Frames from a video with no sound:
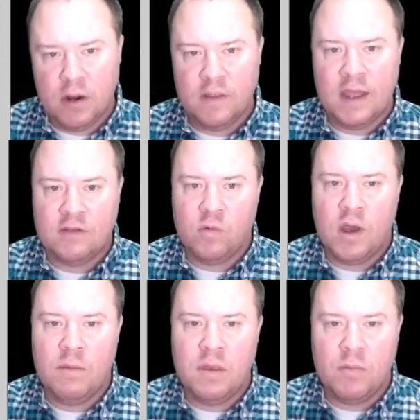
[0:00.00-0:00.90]
And that's
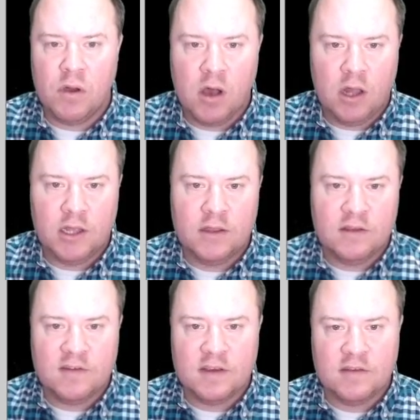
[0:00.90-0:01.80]
why people call it the
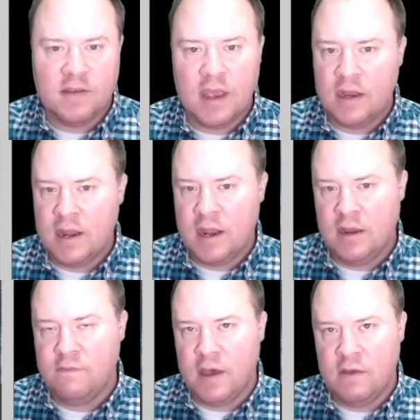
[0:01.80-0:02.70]
68,
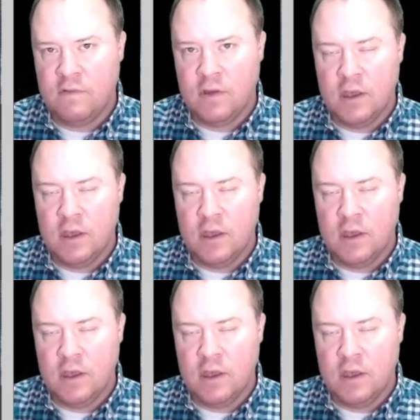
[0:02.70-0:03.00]
95,